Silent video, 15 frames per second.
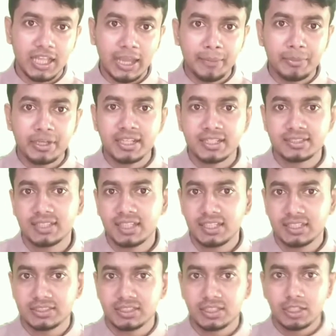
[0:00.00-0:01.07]
America
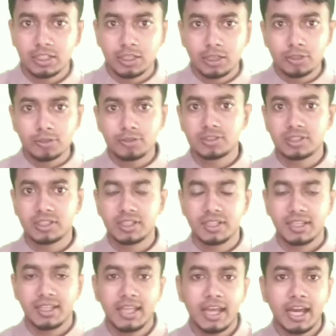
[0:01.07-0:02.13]
said, "Look,
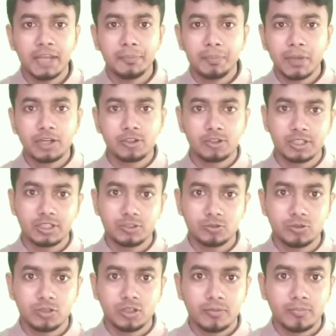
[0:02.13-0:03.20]
I pardon
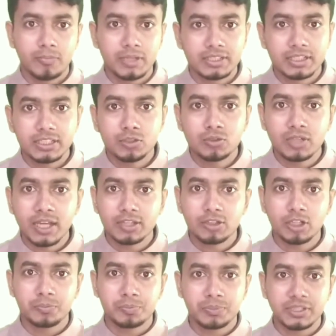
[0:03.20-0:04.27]
you, but you
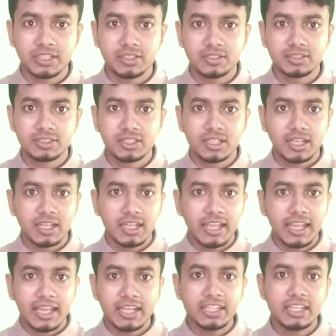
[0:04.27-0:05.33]
cannot build
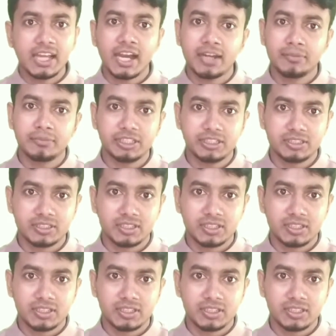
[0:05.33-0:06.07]
any army.